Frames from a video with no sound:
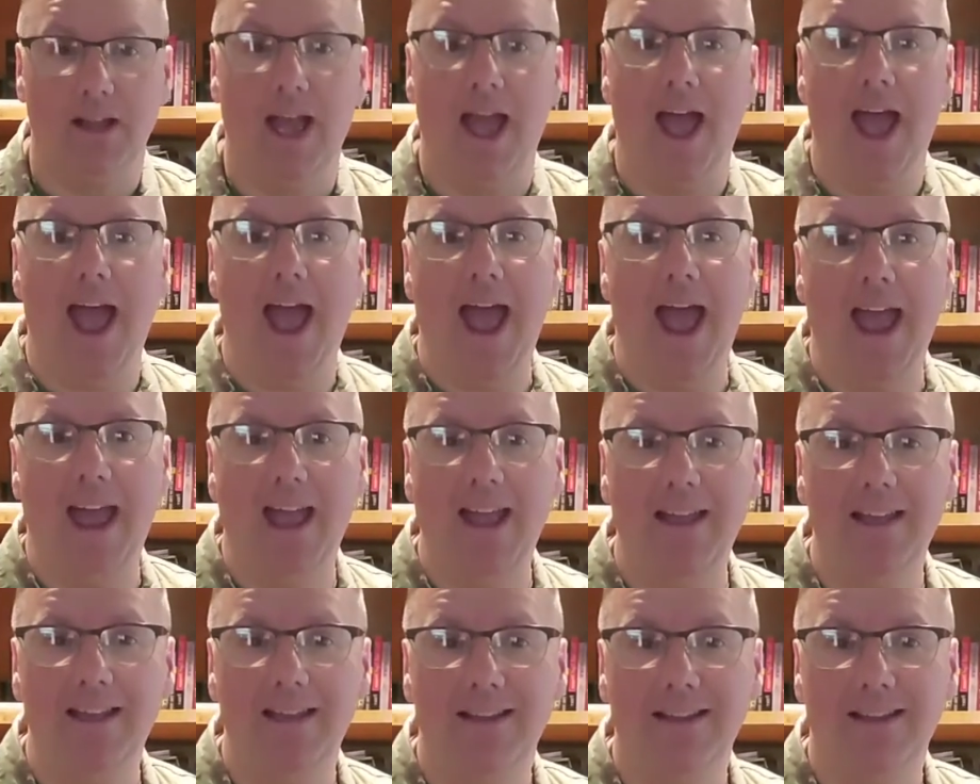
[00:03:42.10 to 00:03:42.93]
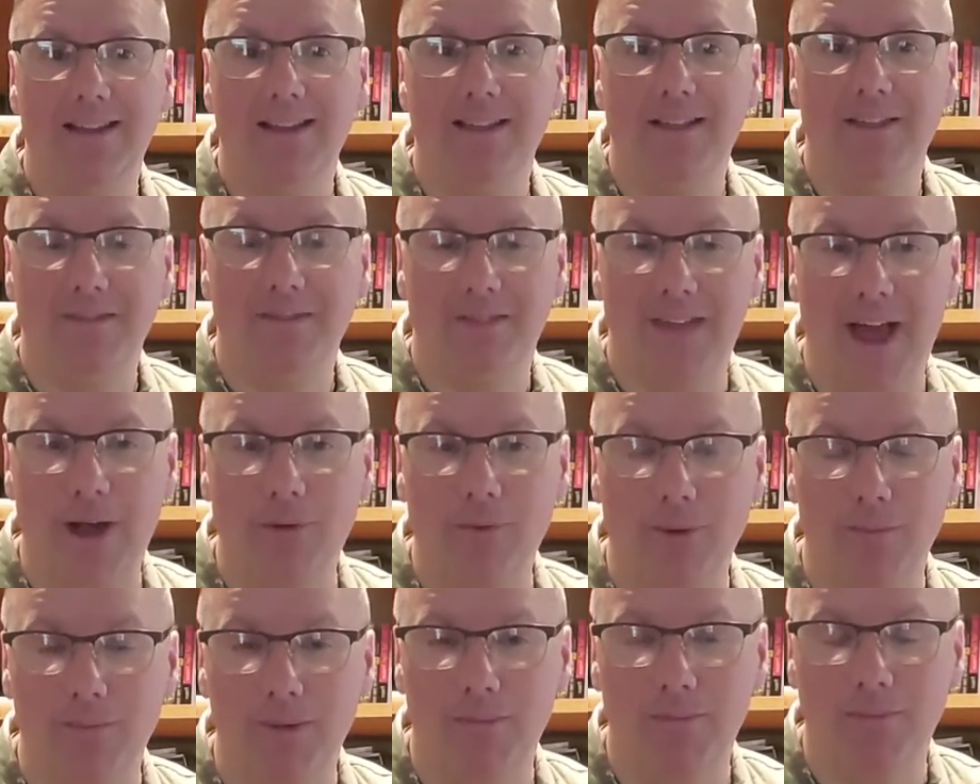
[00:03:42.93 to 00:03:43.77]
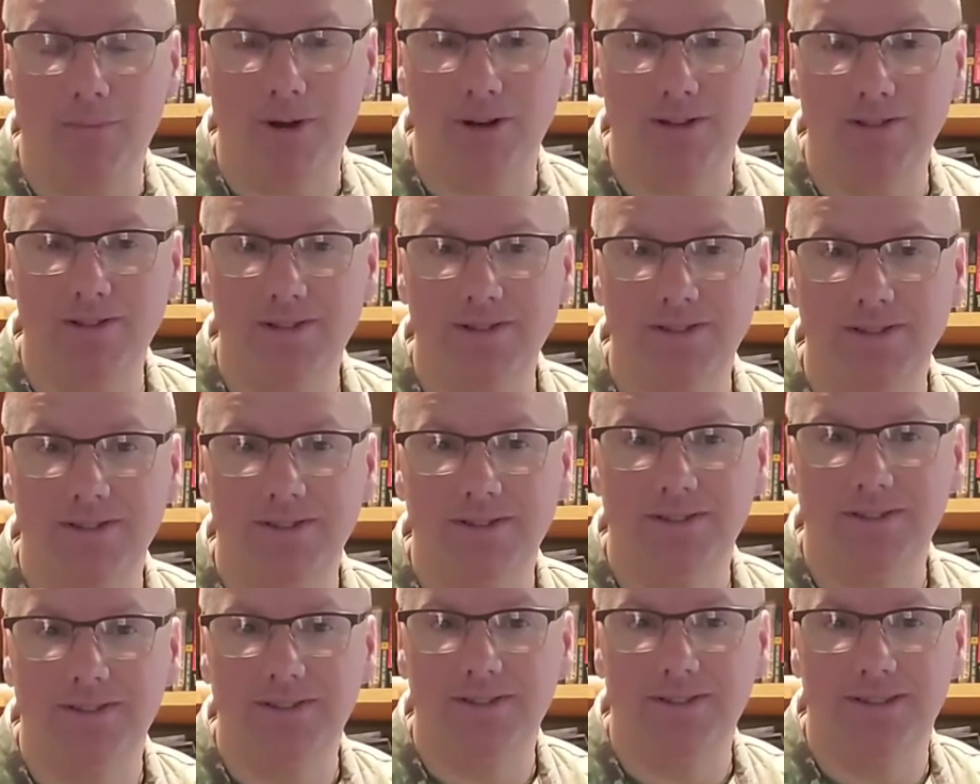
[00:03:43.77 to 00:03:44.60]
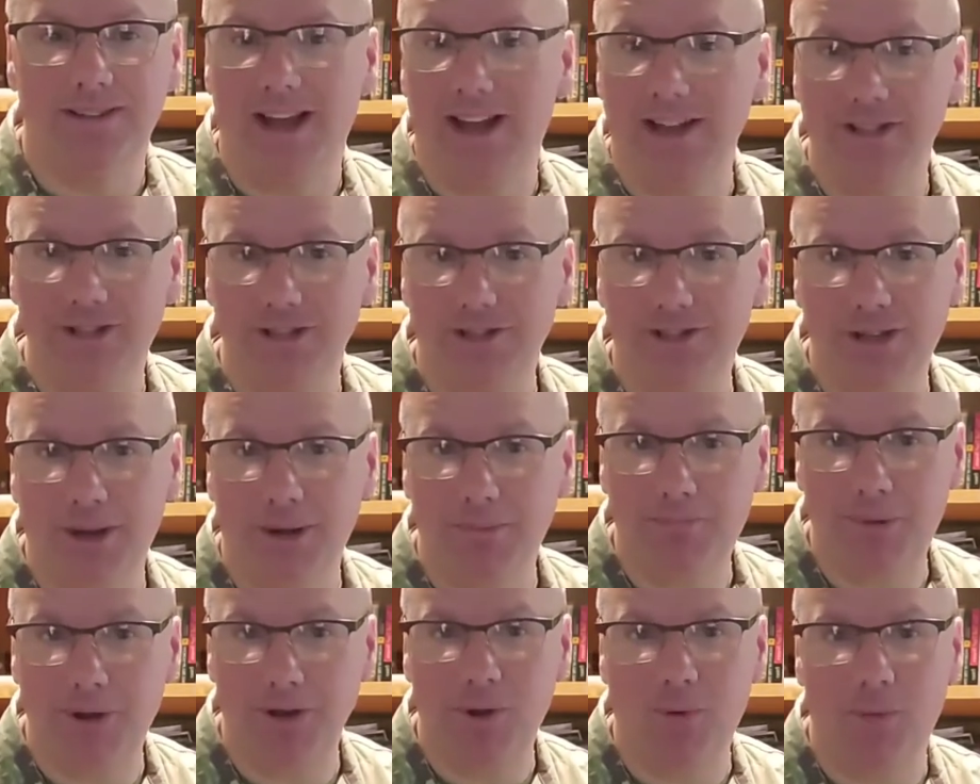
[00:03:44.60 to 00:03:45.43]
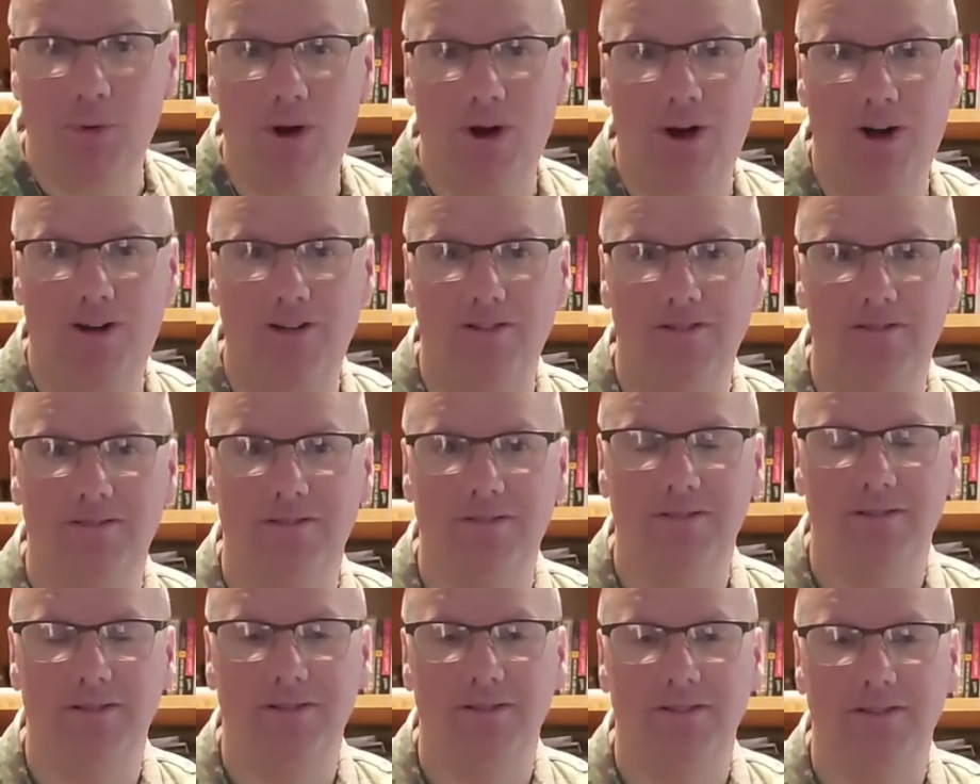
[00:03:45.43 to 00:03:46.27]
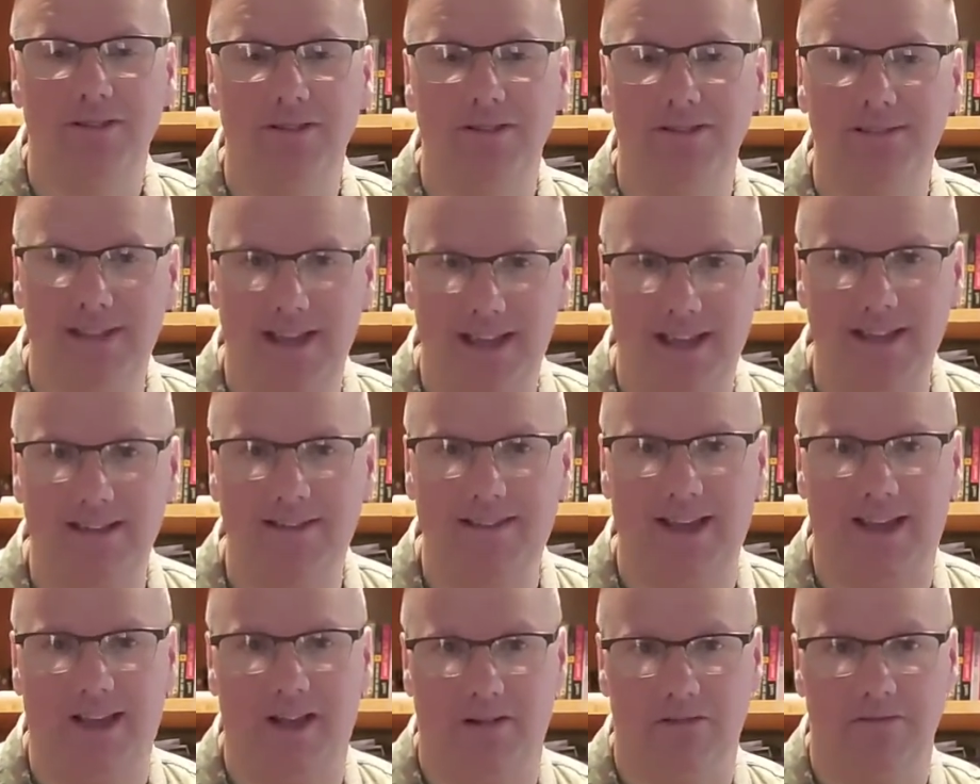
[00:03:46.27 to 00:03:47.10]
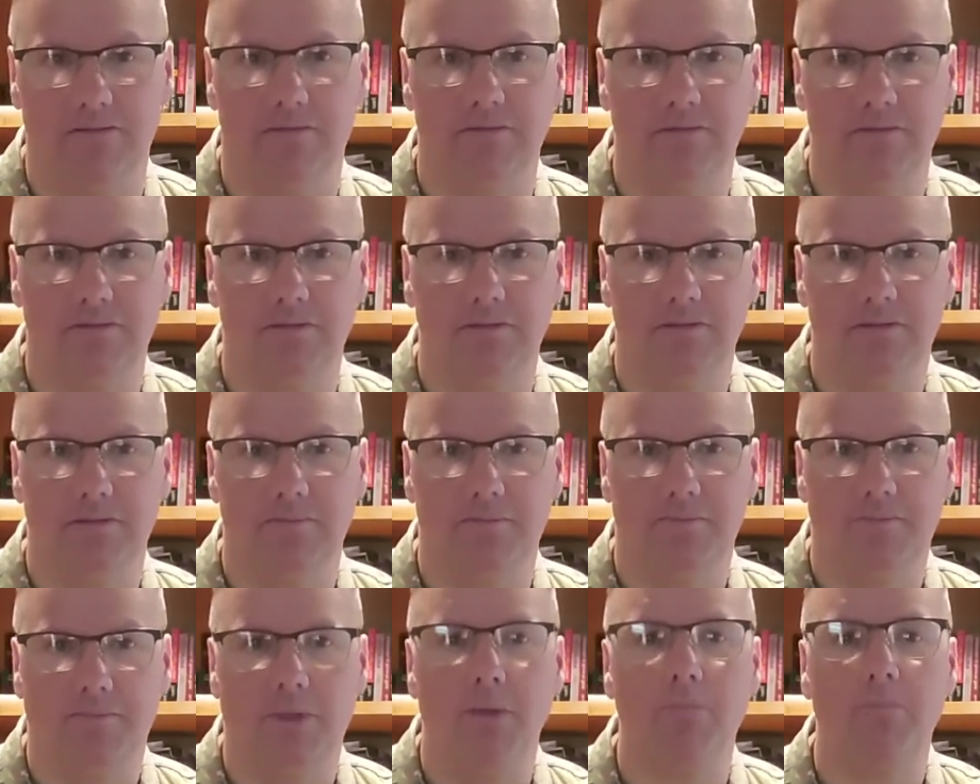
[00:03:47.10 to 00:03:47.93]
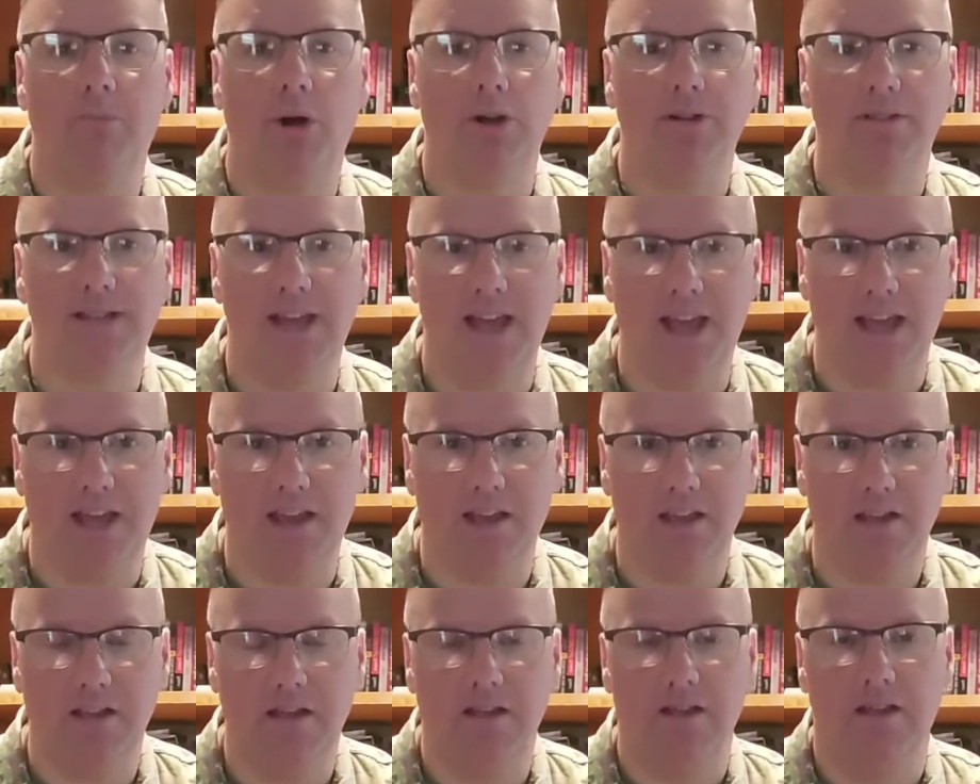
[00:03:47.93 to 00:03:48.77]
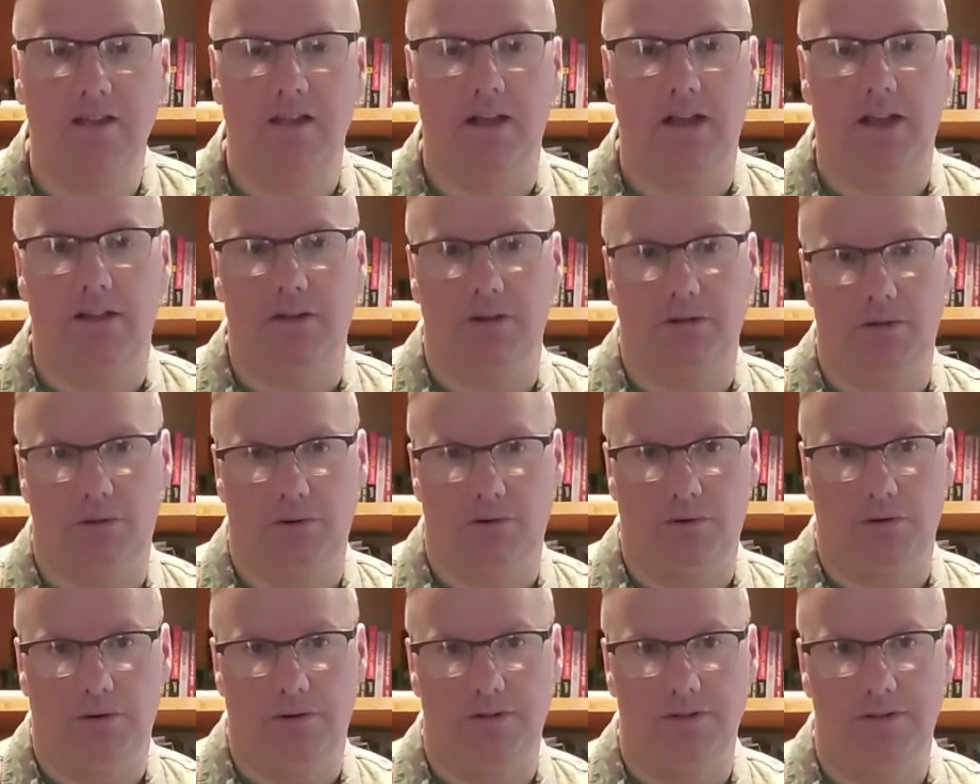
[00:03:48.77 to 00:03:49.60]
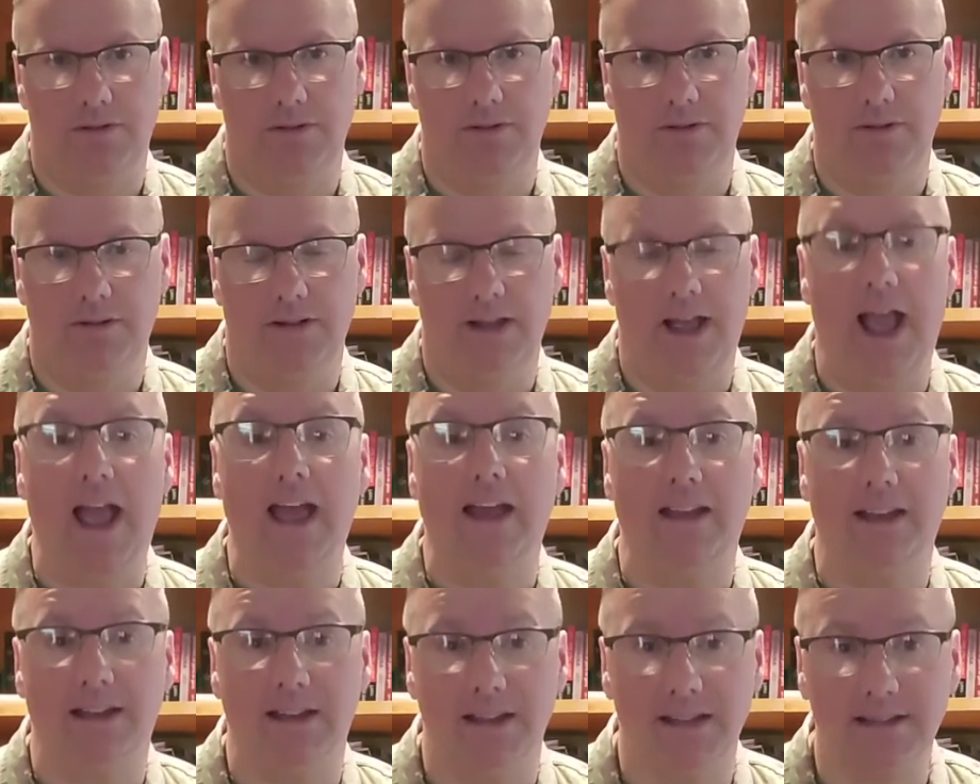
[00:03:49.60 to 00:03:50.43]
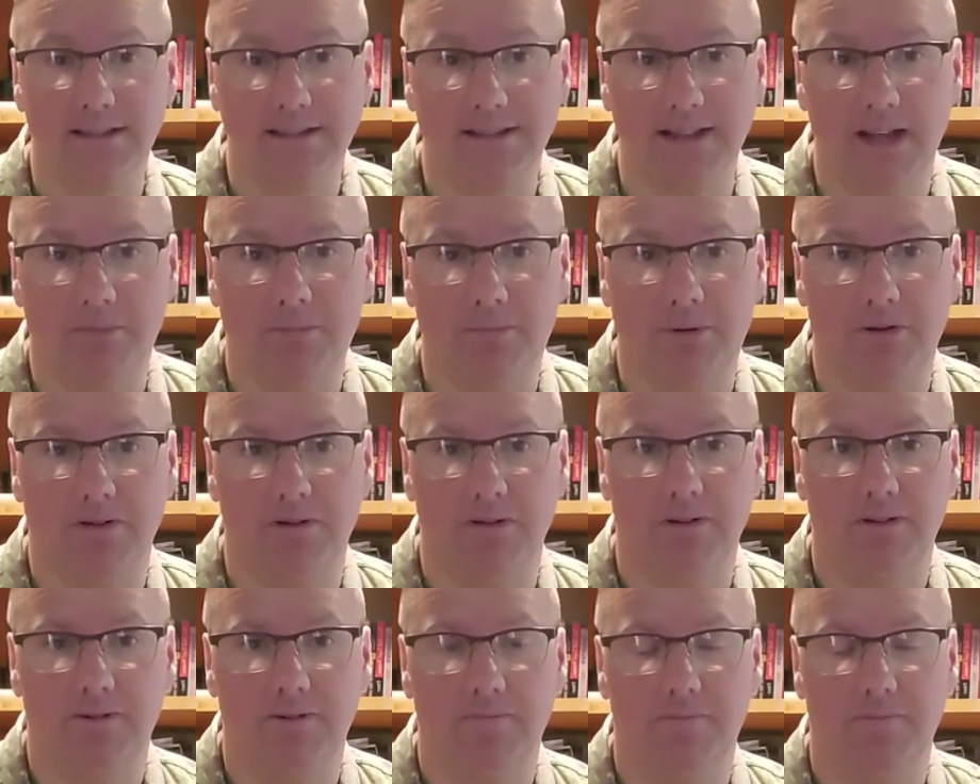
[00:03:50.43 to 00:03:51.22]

Hang that remembrance, not just up on the wall, take it down, partake in the Lord and in his supper